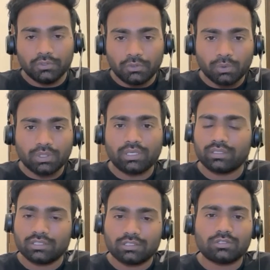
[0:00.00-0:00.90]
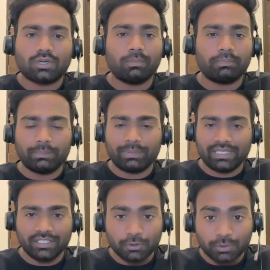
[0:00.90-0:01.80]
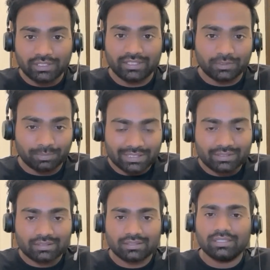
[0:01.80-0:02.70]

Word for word: don't stop preparing during these months.